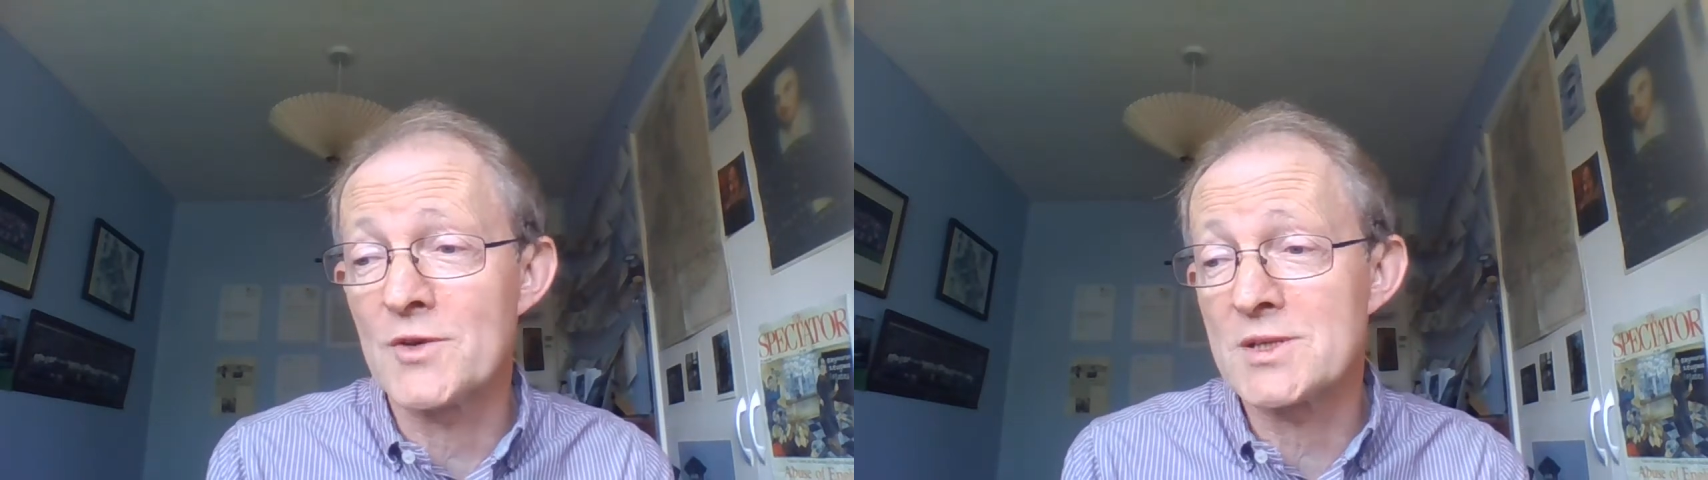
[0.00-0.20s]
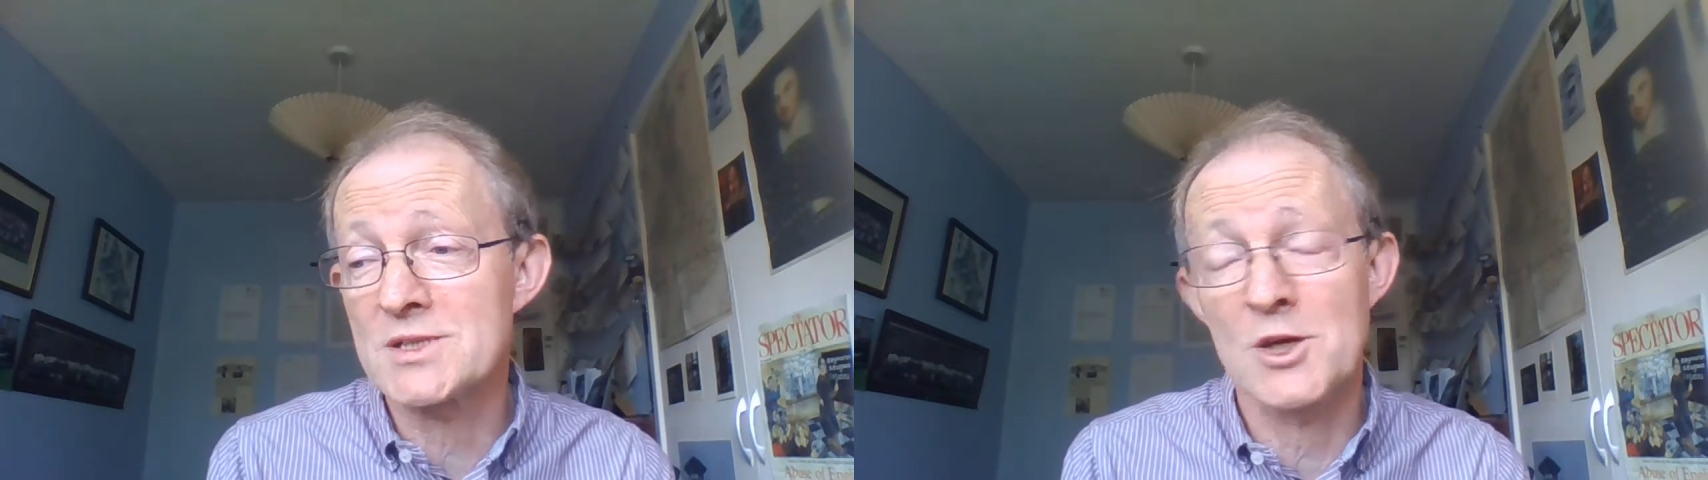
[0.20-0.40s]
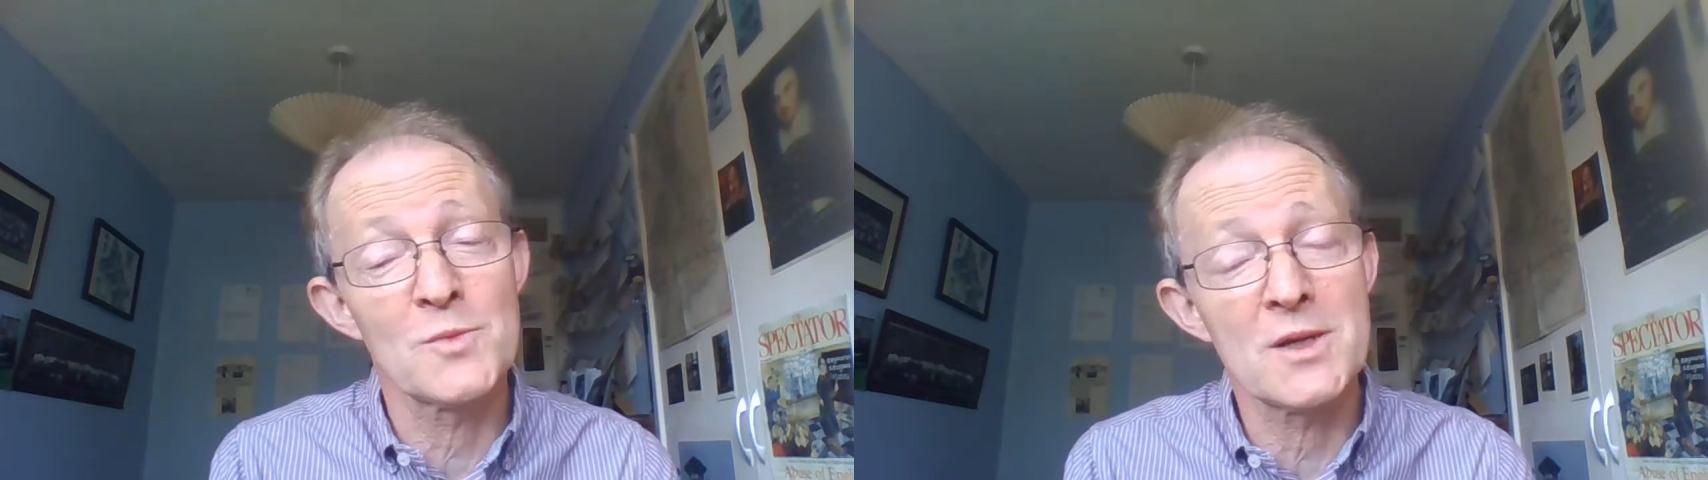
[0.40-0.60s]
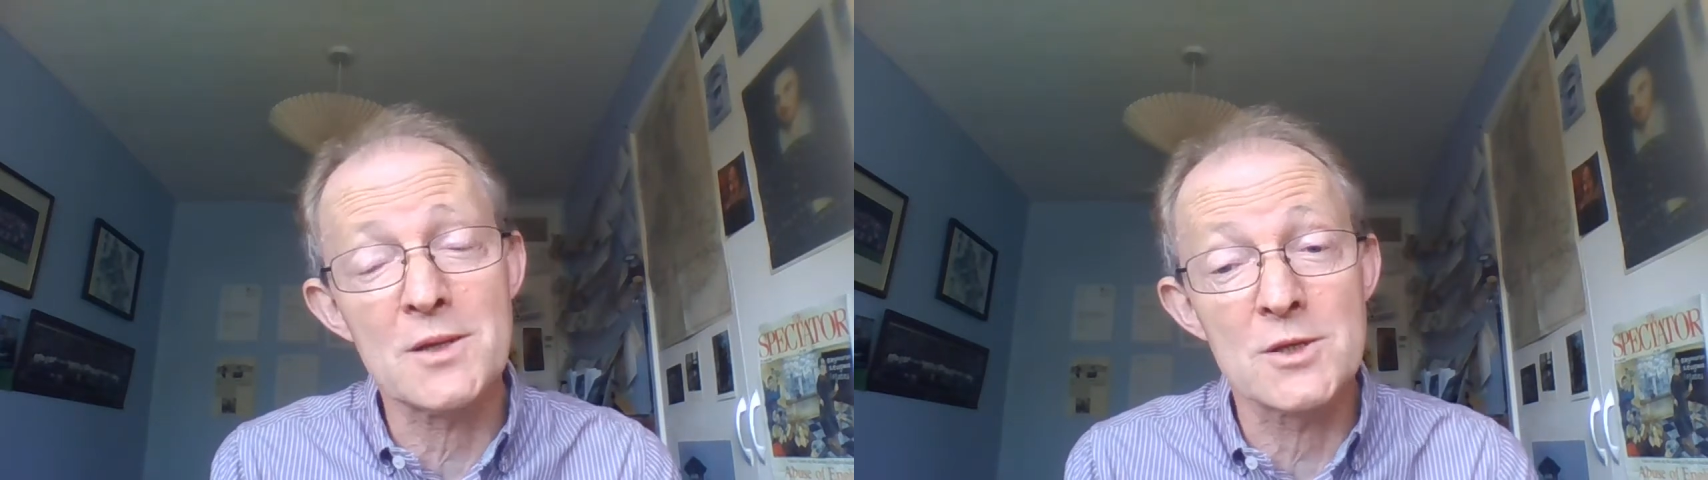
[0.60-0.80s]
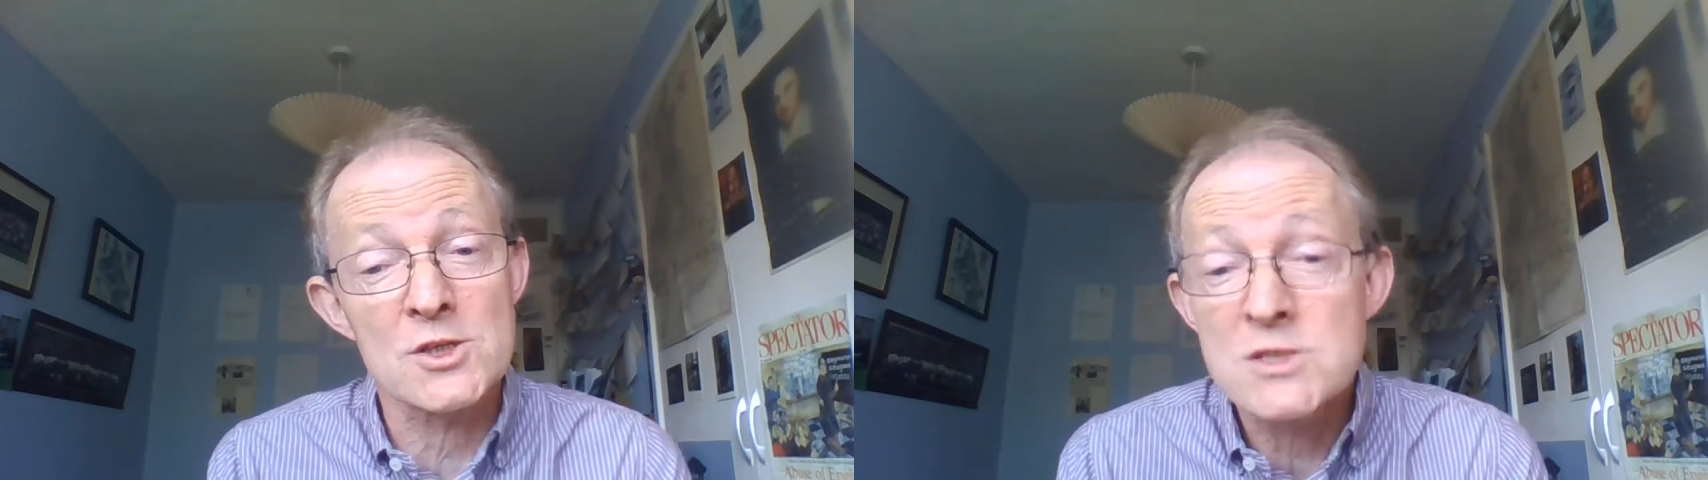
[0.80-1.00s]
so many
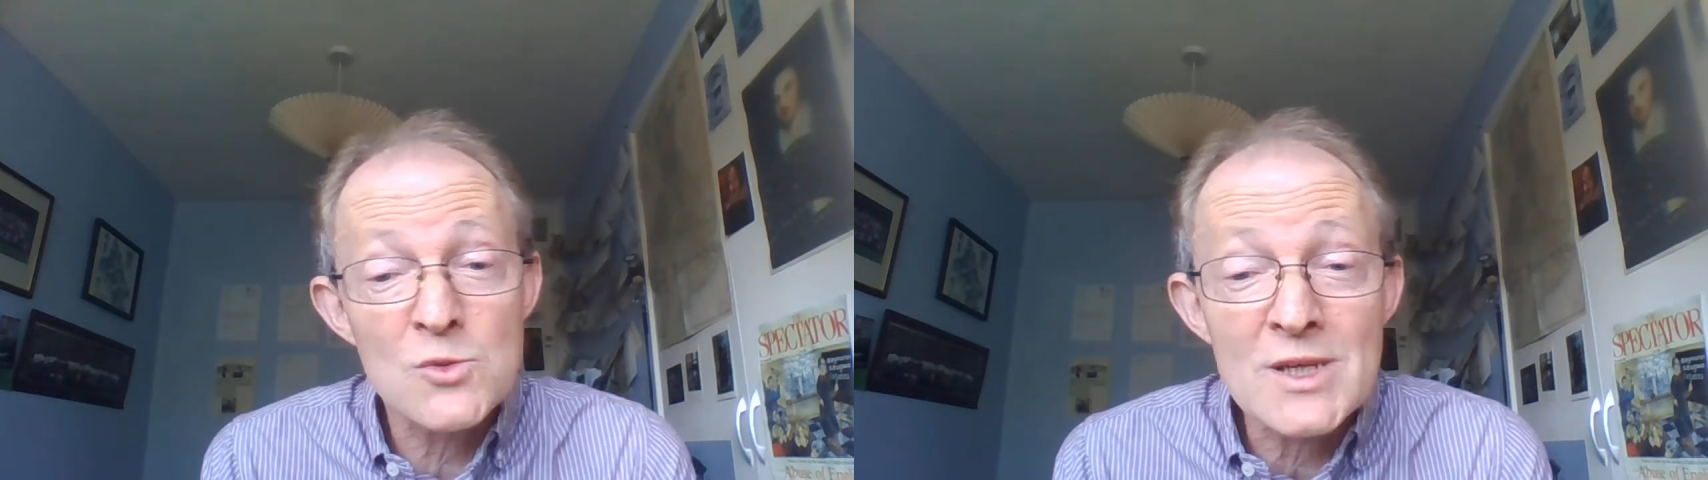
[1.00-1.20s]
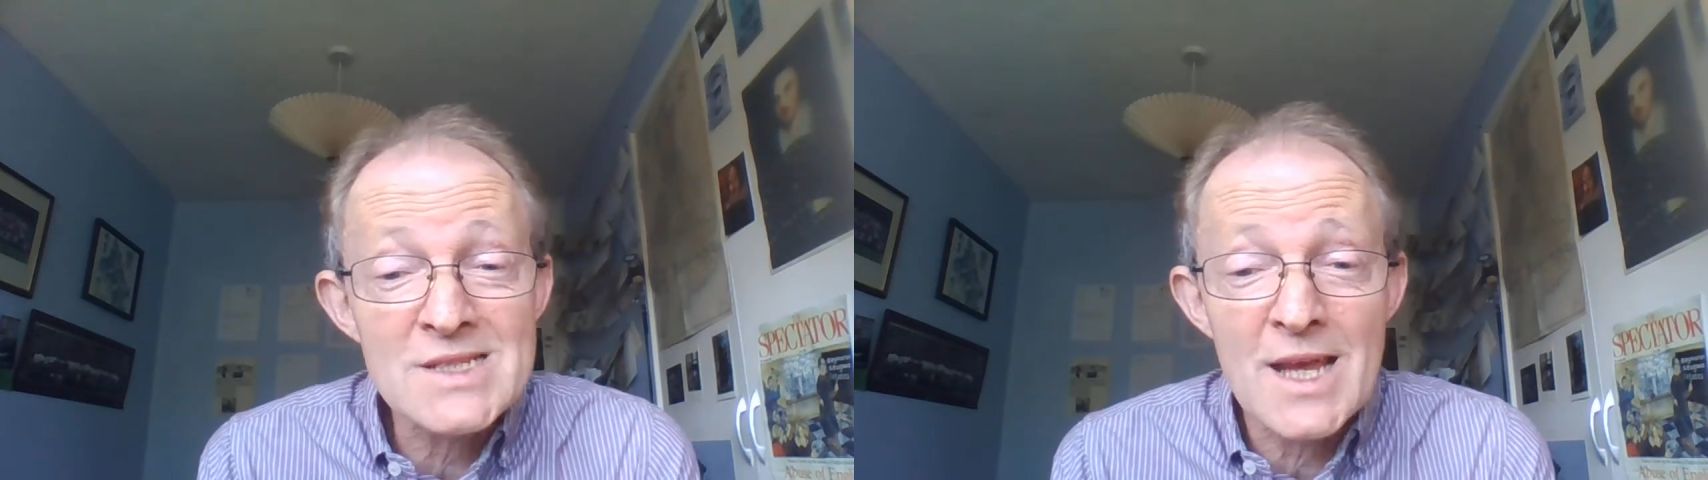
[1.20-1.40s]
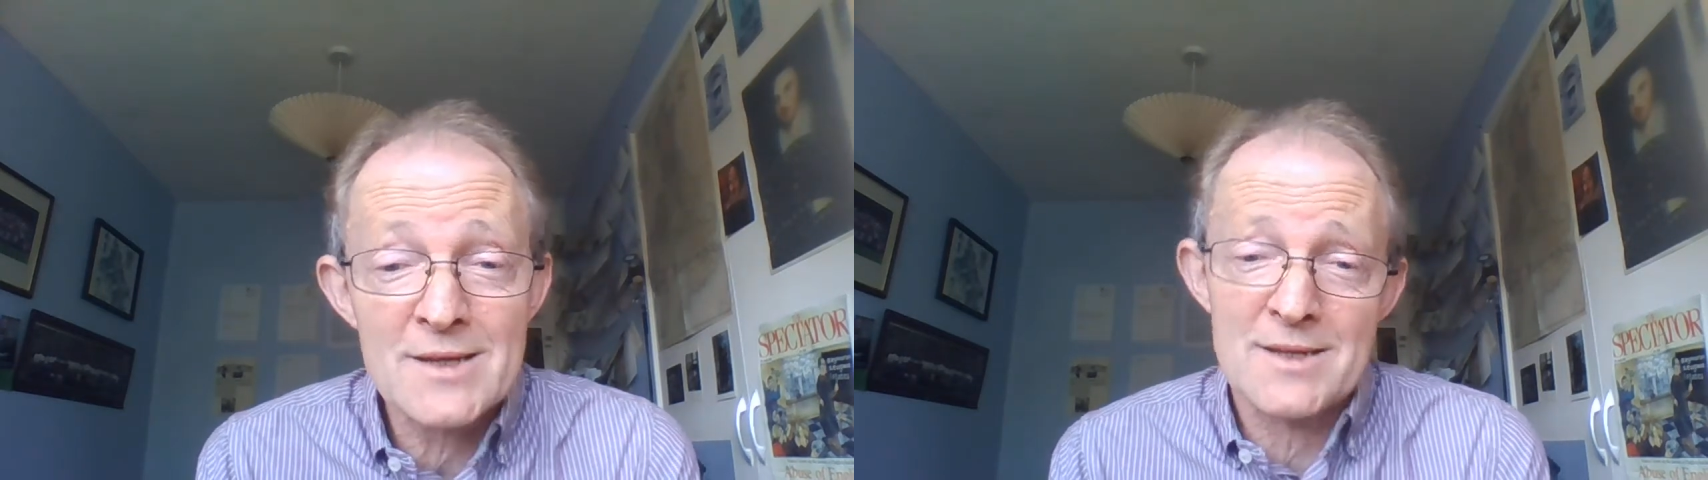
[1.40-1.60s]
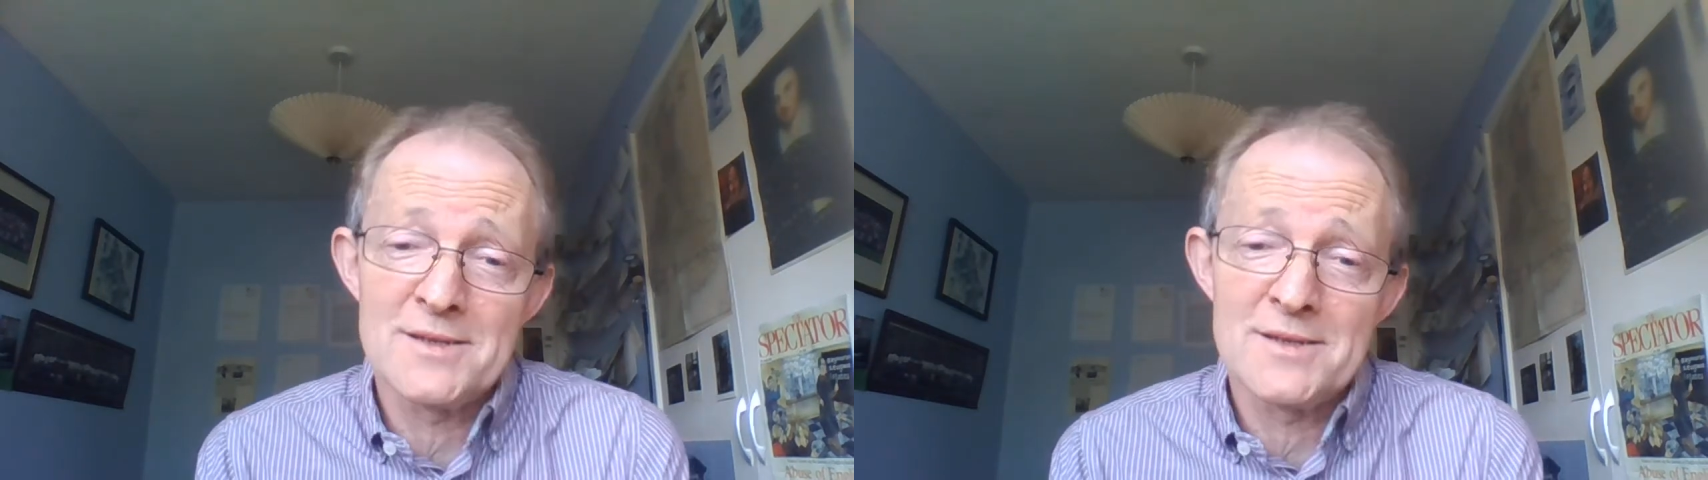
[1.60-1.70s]
years do exactly